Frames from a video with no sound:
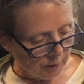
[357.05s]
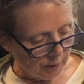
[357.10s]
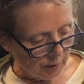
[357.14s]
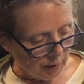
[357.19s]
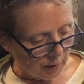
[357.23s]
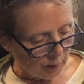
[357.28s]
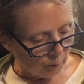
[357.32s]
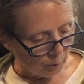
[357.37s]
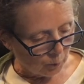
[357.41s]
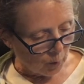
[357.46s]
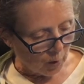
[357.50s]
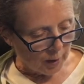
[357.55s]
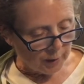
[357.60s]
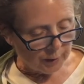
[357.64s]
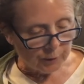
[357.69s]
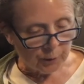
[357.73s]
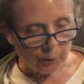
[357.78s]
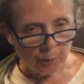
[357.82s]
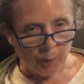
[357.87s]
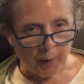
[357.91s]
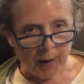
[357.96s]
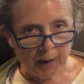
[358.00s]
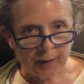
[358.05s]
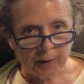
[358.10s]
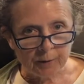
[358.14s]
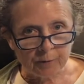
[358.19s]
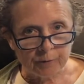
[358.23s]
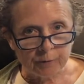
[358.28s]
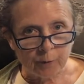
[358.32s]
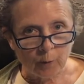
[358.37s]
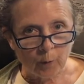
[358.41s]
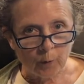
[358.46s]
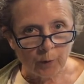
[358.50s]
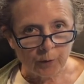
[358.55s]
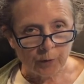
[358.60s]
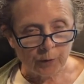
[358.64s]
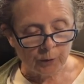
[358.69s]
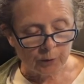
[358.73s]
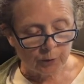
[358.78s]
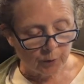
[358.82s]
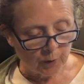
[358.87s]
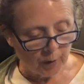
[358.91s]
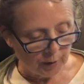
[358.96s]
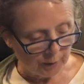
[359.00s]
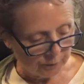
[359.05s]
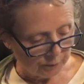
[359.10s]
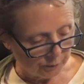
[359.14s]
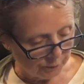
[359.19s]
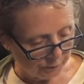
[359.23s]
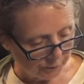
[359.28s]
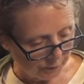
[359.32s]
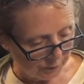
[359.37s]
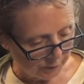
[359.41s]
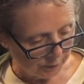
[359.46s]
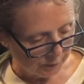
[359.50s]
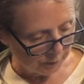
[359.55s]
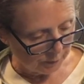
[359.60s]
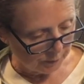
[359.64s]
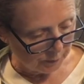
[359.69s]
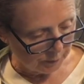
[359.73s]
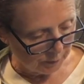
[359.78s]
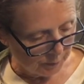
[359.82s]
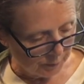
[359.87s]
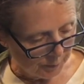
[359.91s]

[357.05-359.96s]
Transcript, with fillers: and walks back and forth across a field.